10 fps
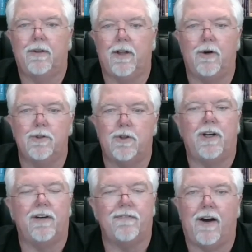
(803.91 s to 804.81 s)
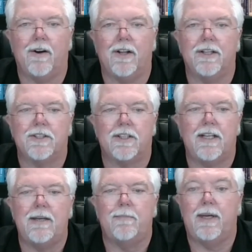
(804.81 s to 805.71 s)
those who have fallen
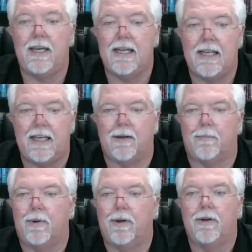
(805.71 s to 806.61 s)
asleep in him,